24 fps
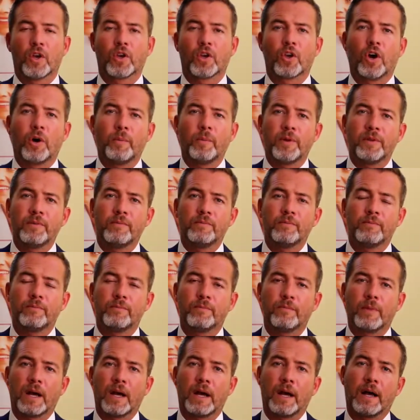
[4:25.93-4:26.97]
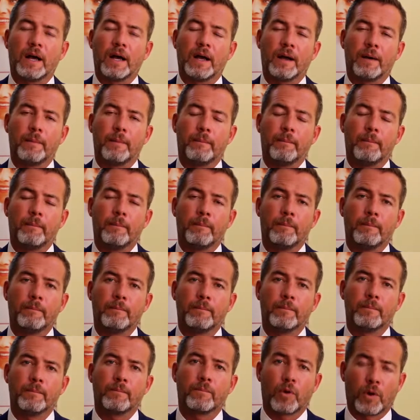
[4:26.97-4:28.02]
Common
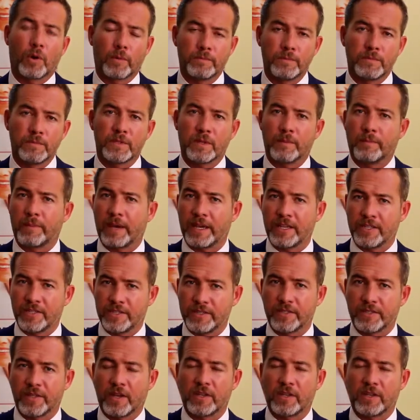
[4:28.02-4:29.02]
problems that patients